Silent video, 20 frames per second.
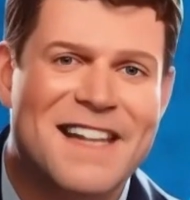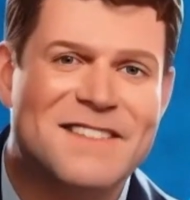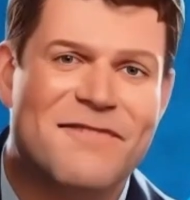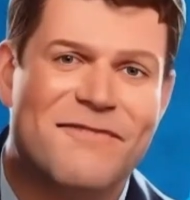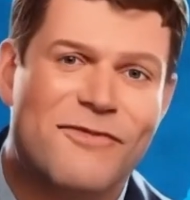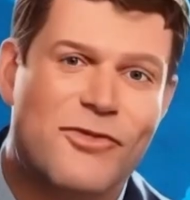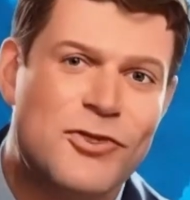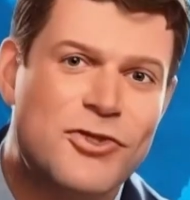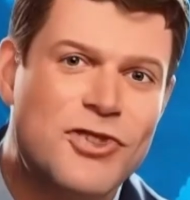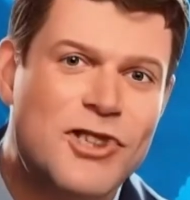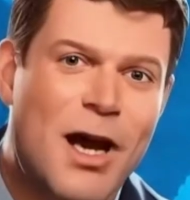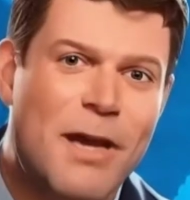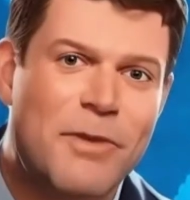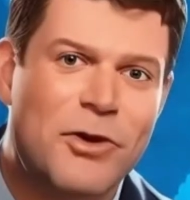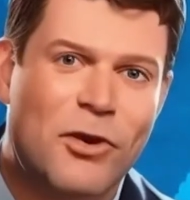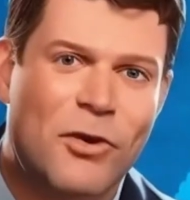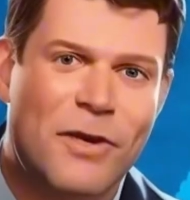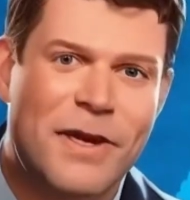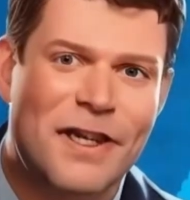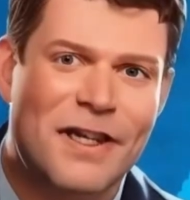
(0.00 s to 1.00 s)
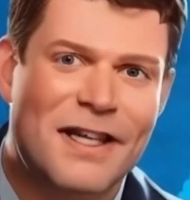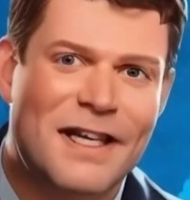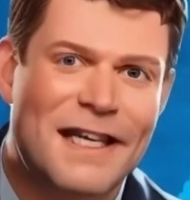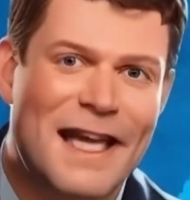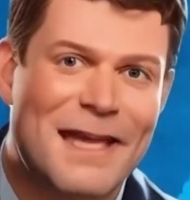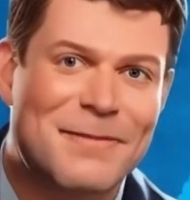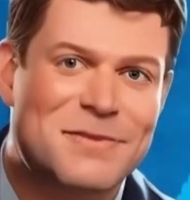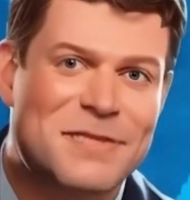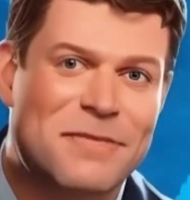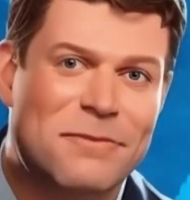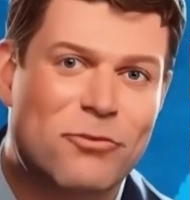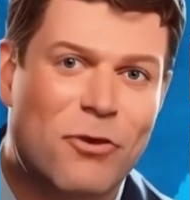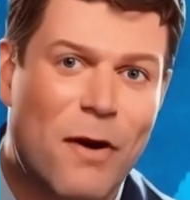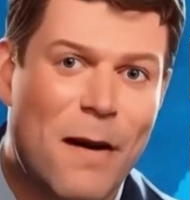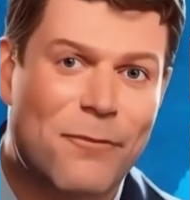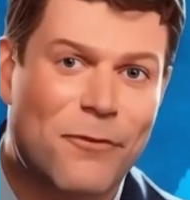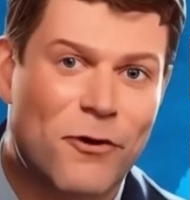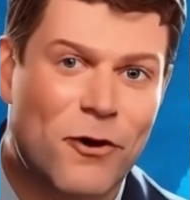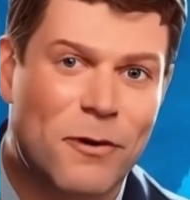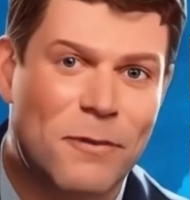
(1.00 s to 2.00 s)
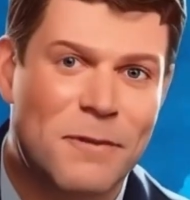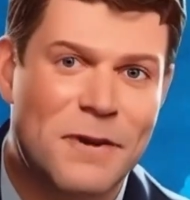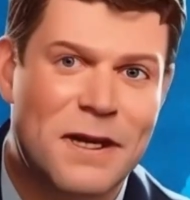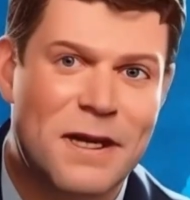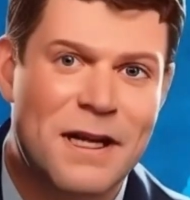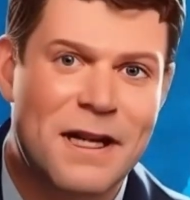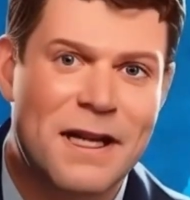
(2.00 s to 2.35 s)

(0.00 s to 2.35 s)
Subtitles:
That's the first domino in a collapsing prop firm.